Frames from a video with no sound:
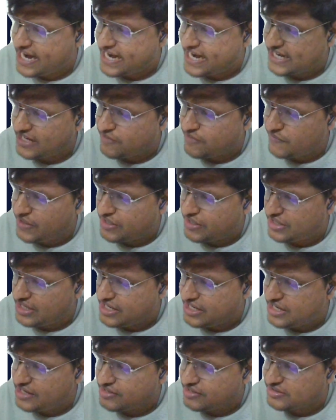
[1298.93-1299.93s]

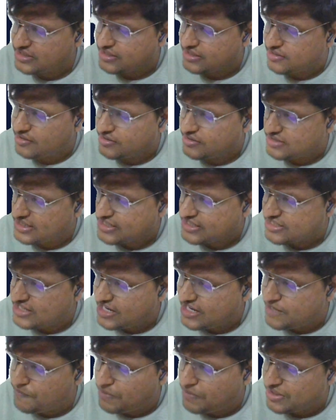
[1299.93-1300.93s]
820,
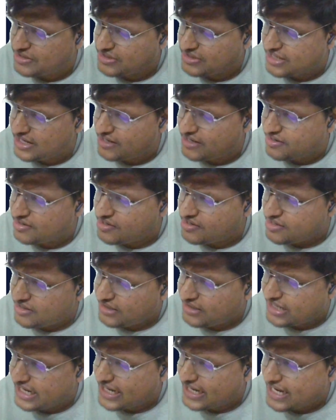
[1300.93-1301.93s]
16%,
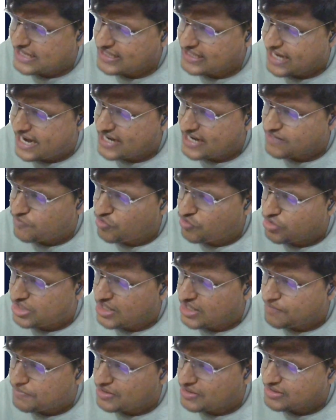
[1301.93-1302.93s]
data science
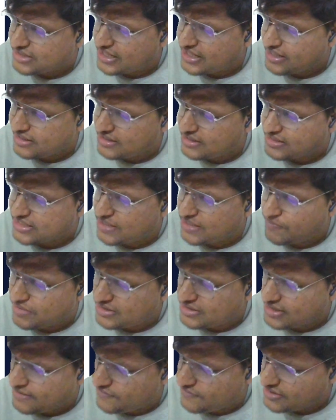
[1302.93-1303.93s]
14%,
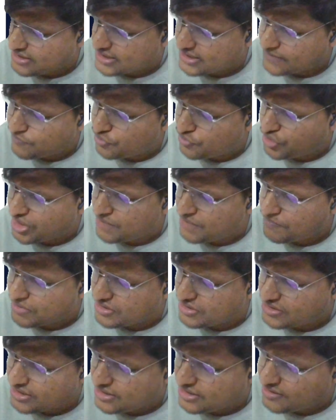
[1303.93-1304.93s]
customer services
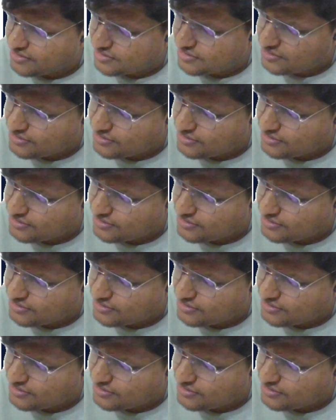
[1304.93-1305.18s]
14%,